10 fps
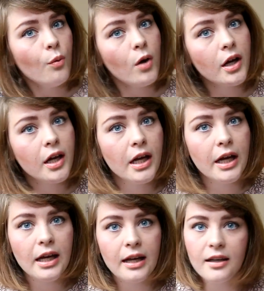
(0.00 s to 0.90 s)

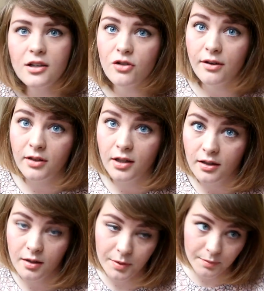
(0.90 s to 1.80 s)
working and then traveling a
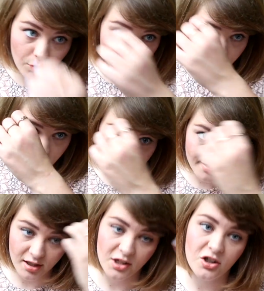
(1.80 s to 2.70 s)
little bit more and
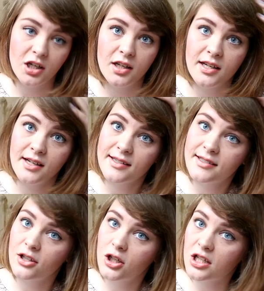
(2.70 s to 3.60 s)
studying
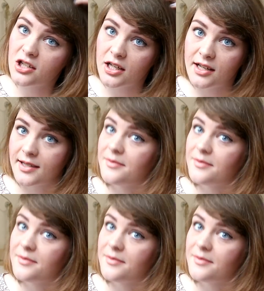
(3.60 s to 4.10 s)
Chinese, learning Chinese.